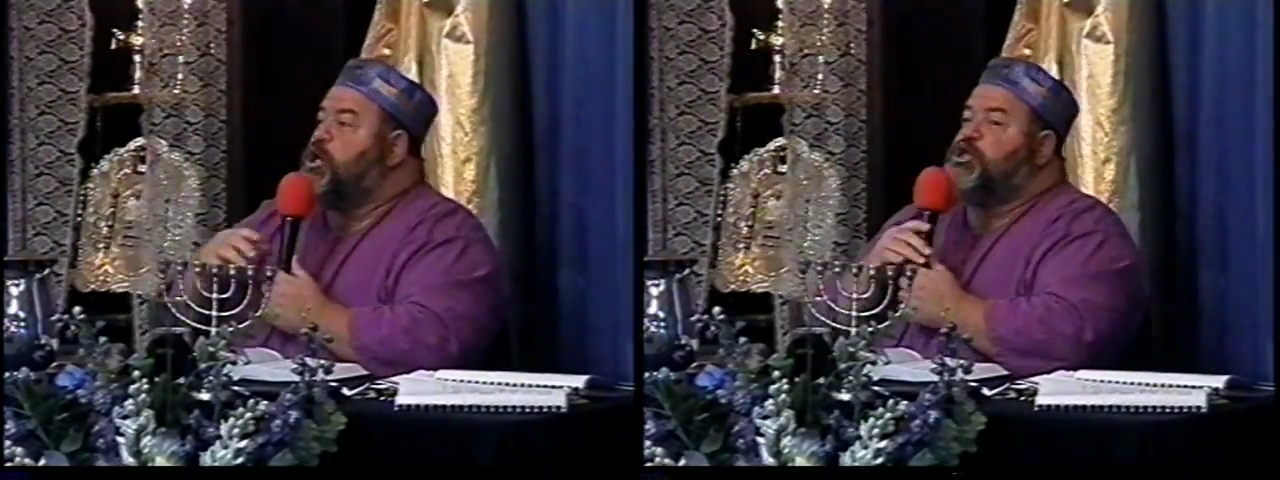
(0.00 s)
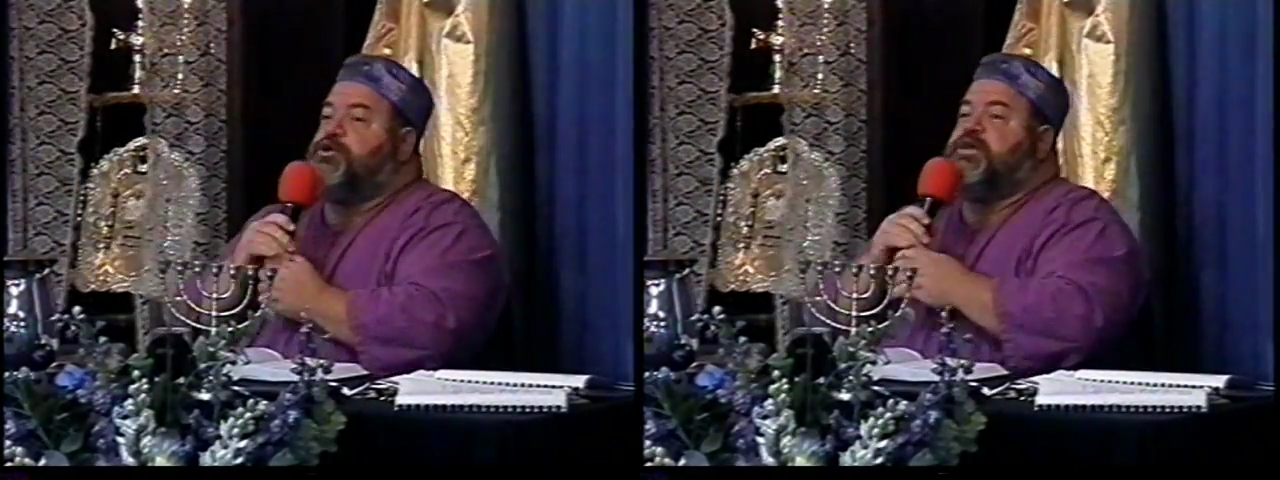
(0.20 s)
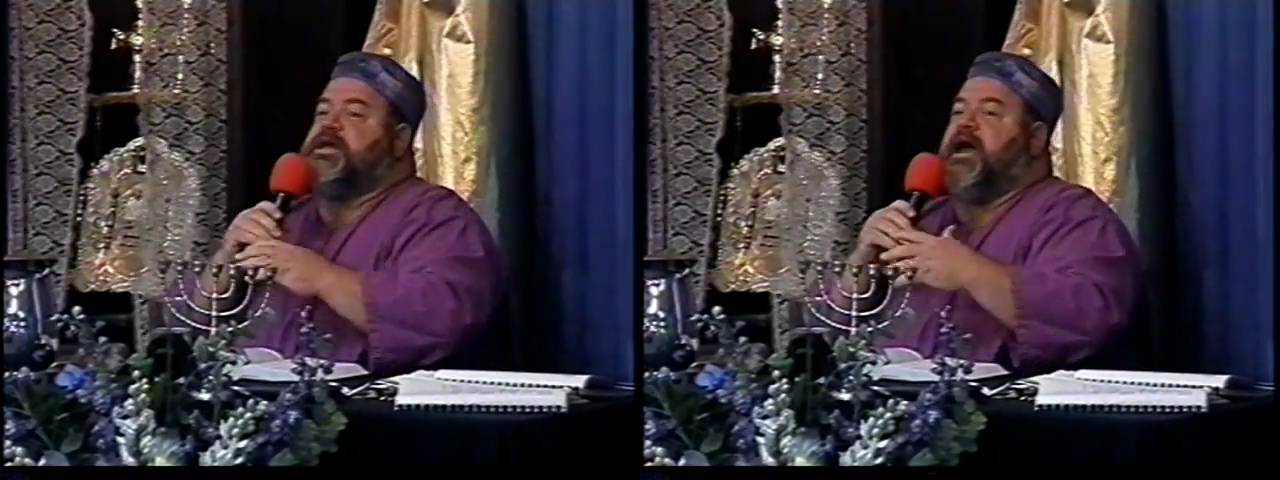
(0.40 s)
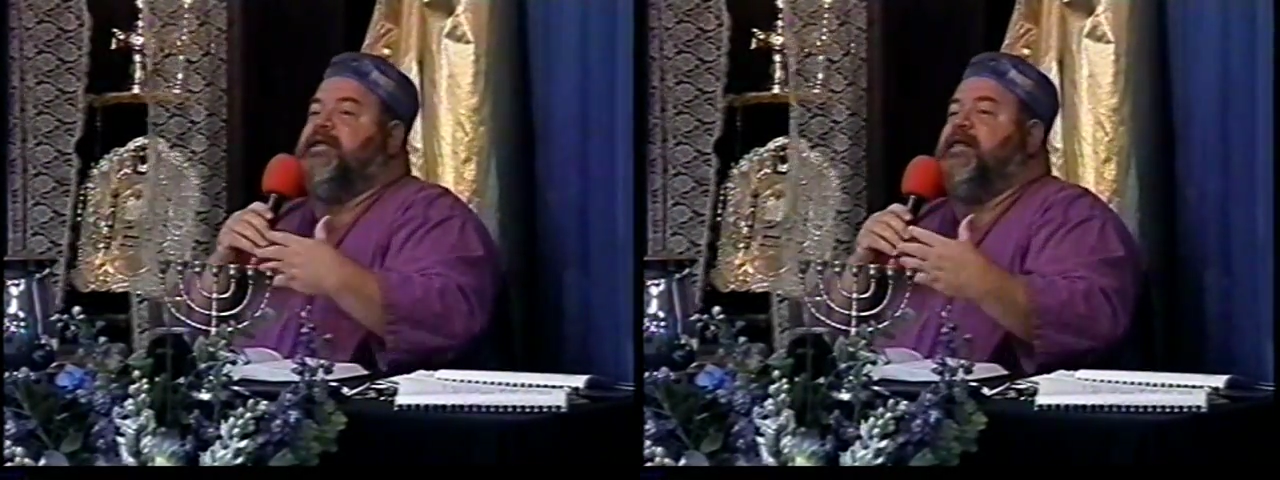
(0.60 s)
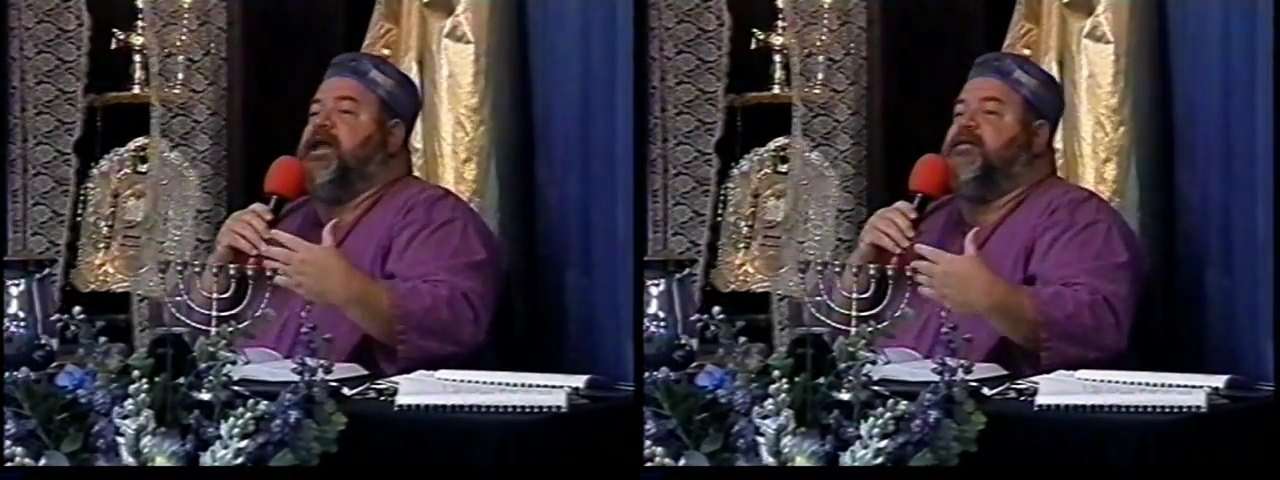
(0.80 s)
So this
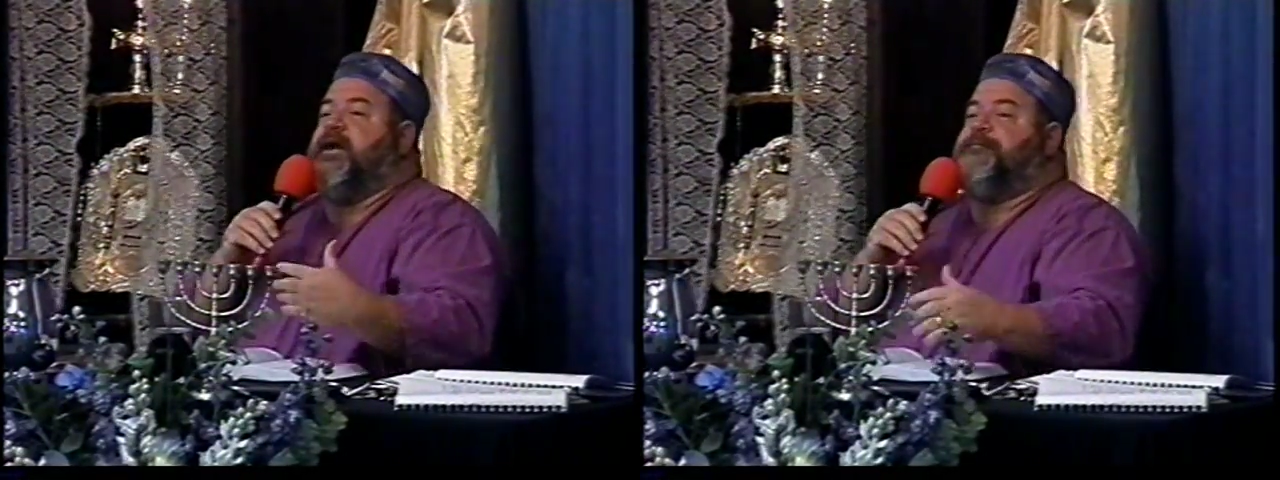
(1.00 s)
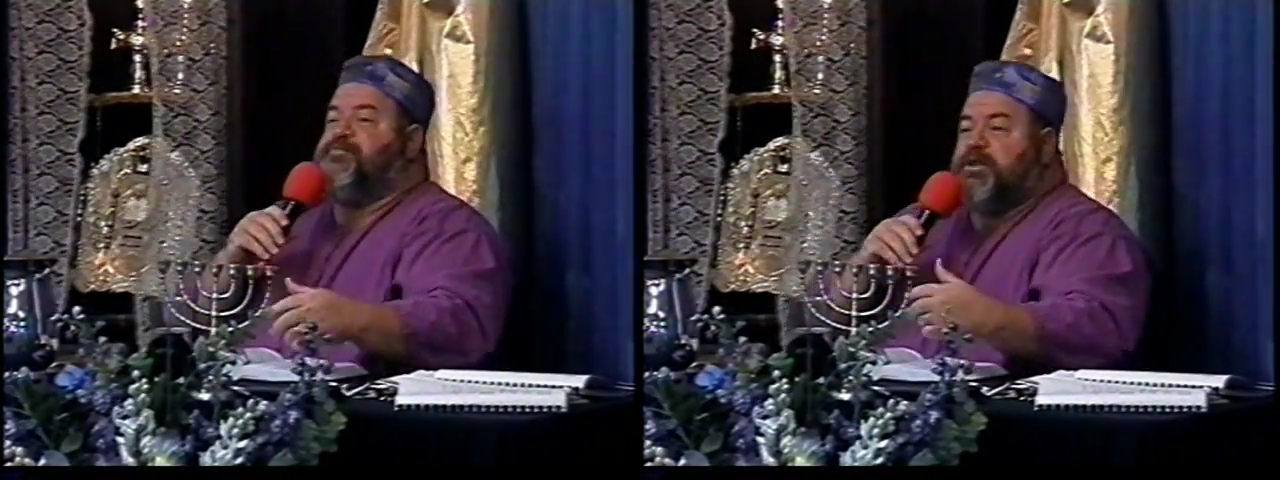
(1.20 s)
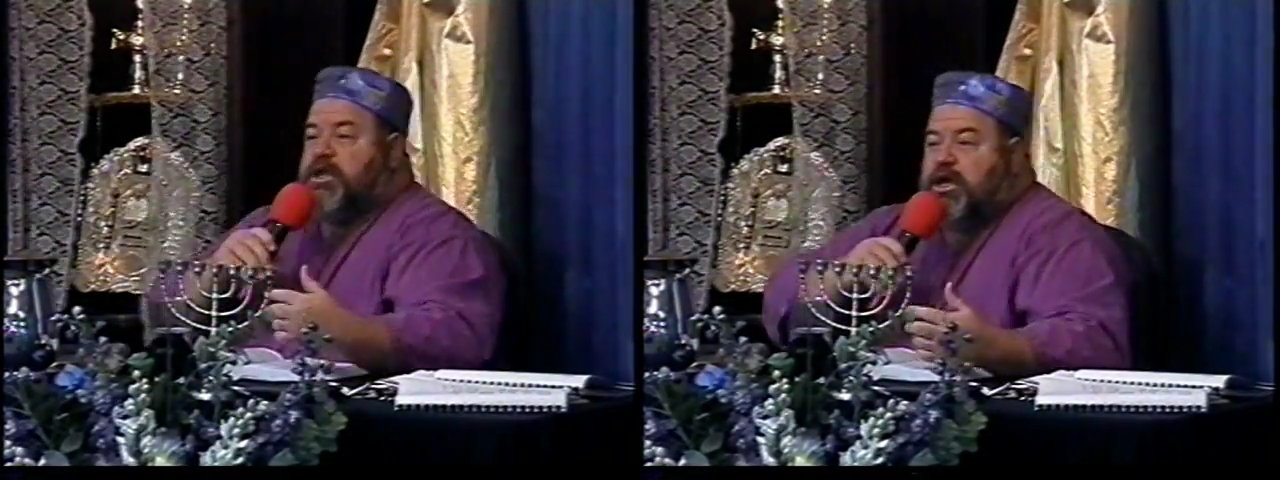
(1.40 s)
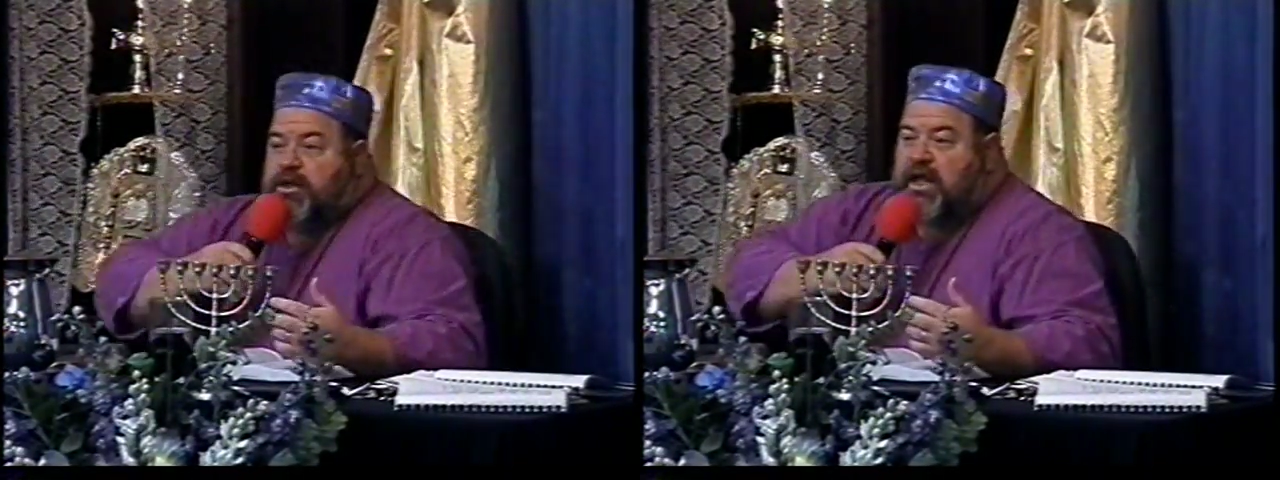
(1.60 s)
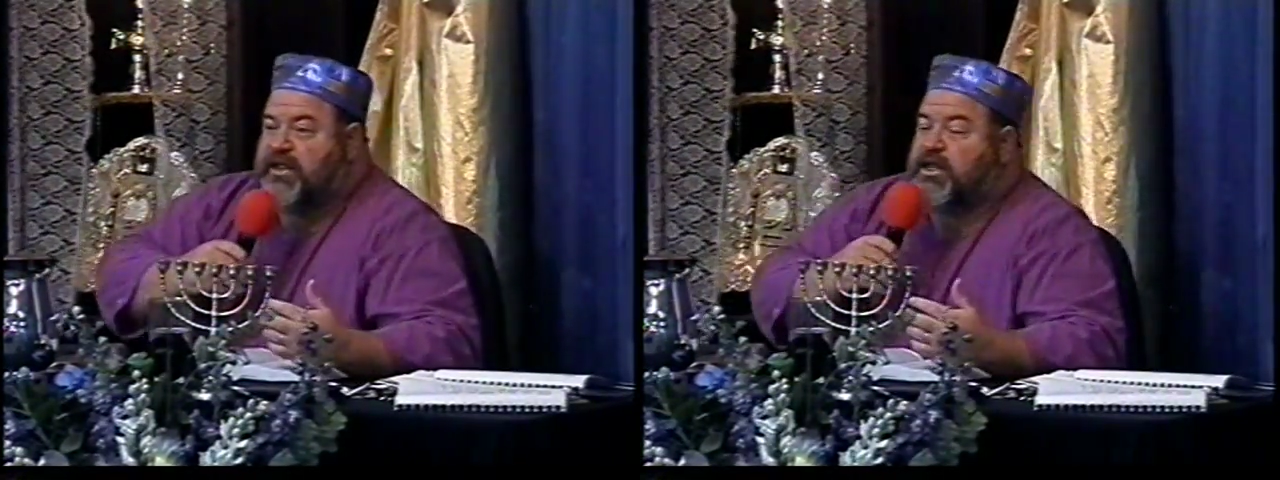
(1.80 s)
idea that, it,
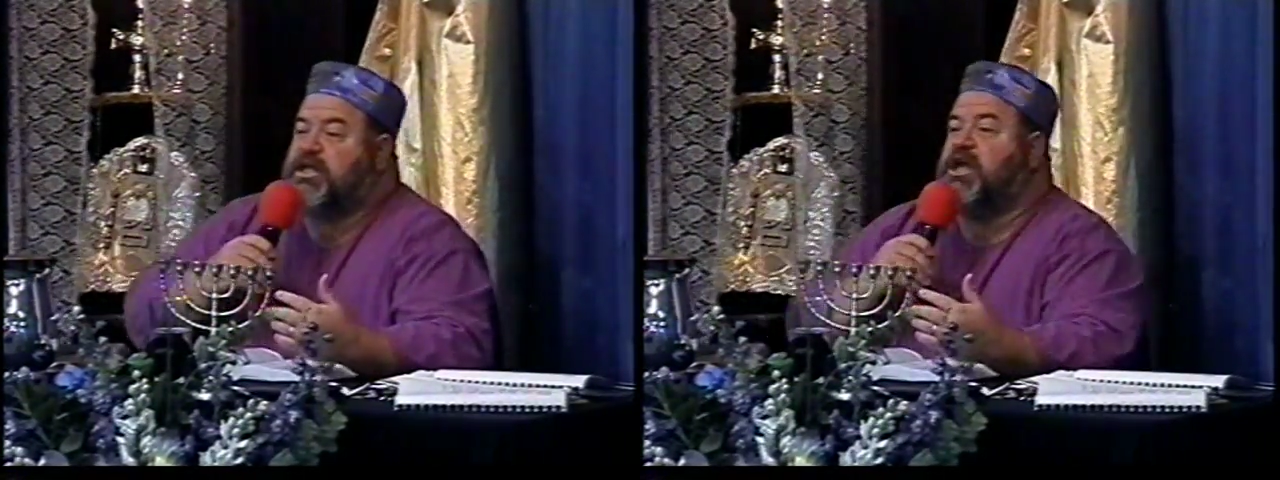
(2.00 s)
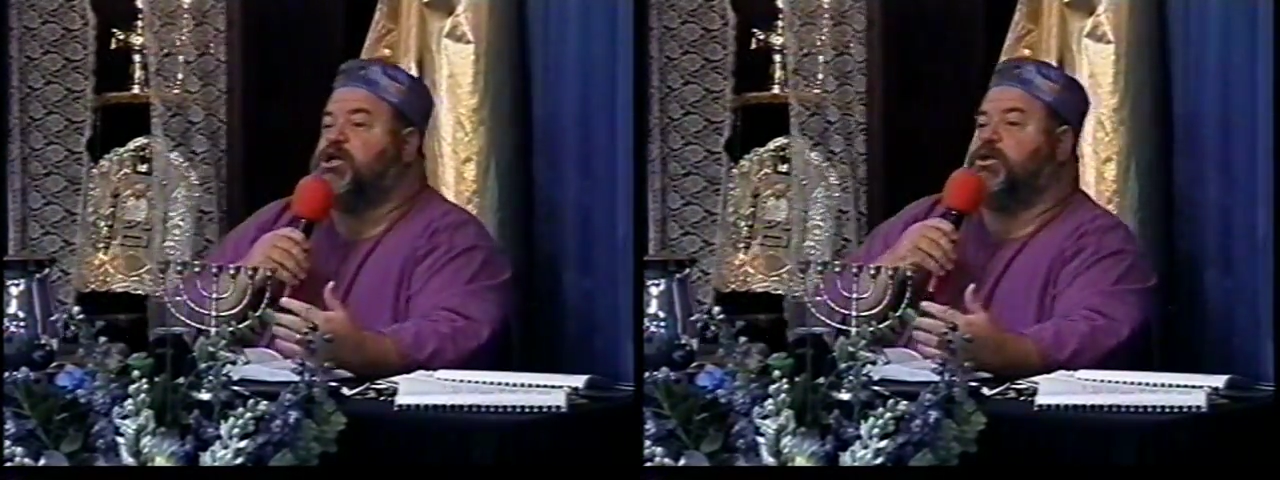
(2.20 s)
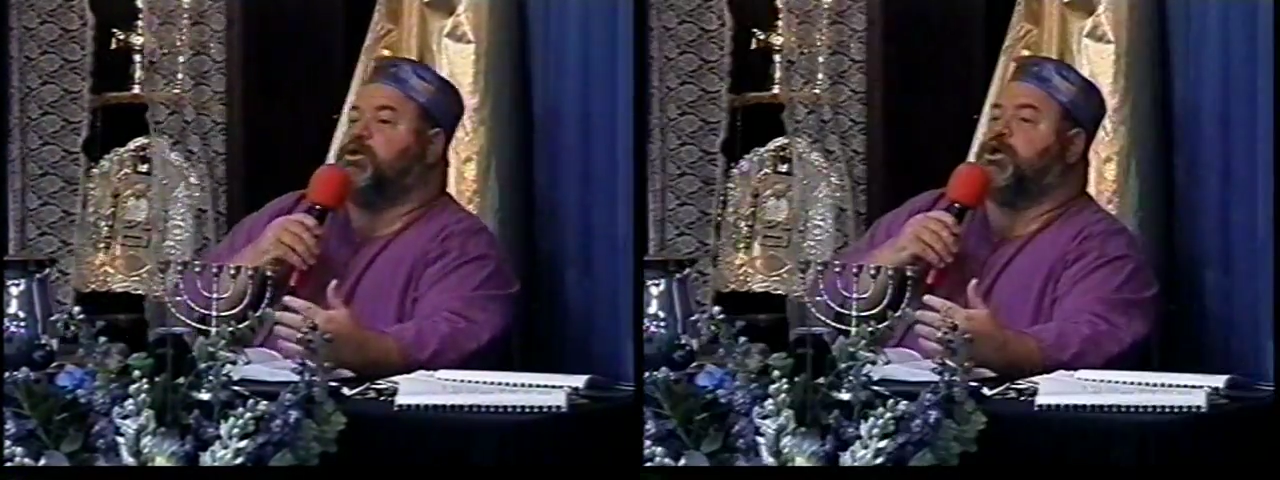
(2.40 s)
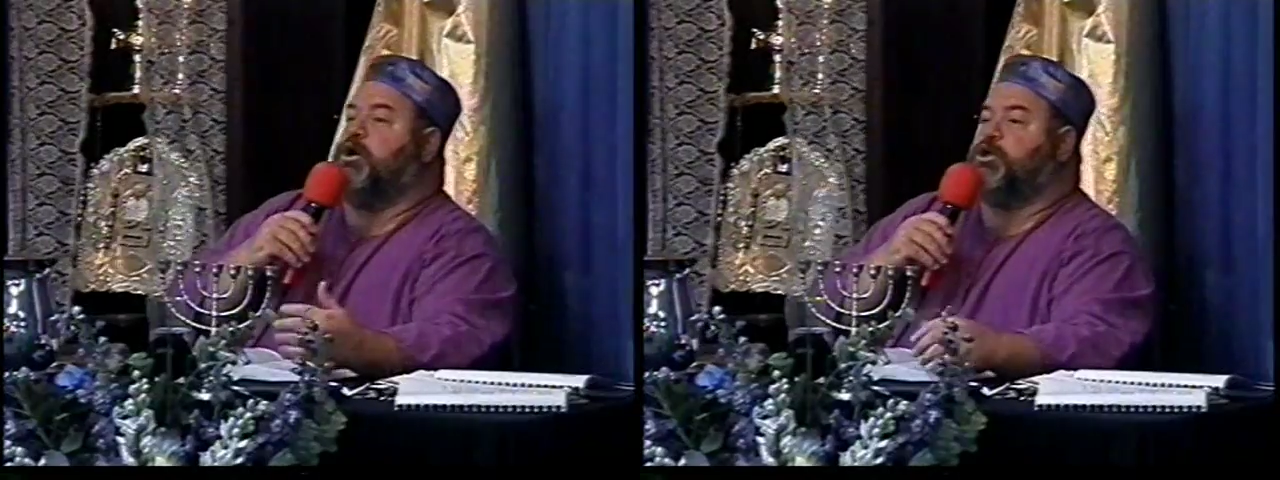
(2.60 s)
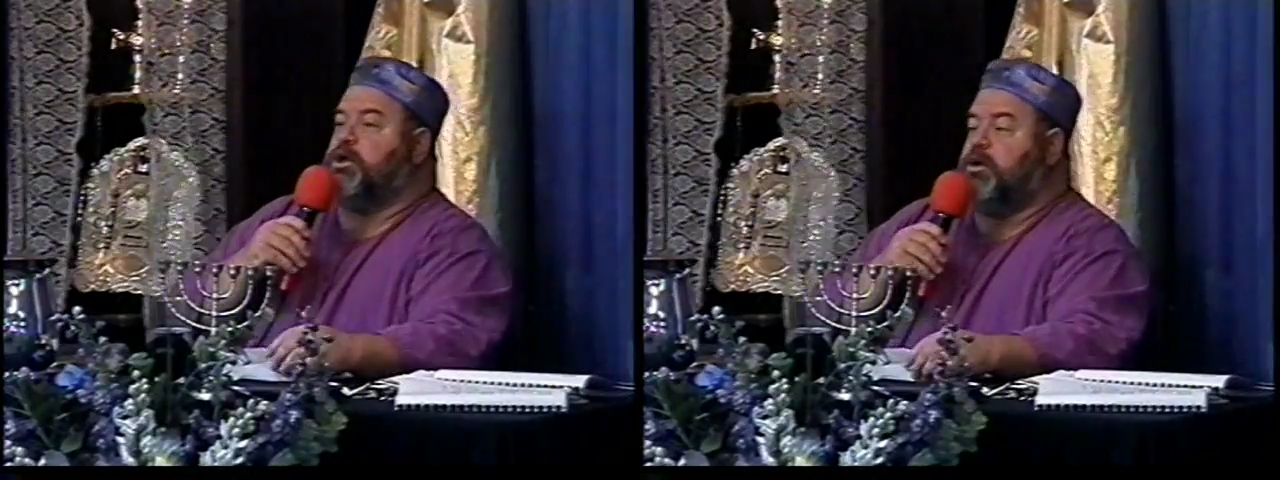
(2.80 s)
like they teach in the
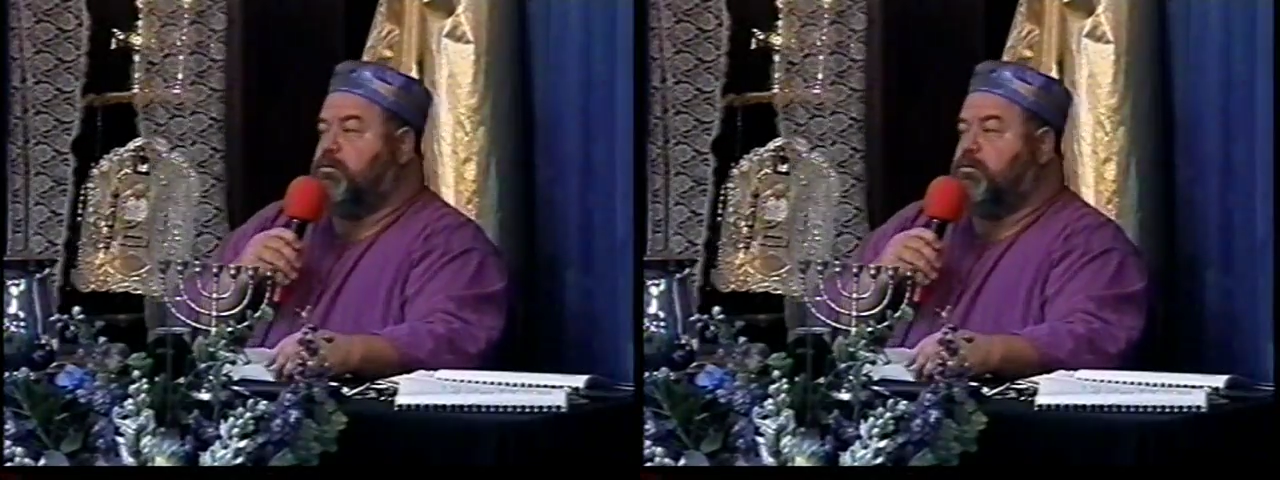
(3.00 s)
church,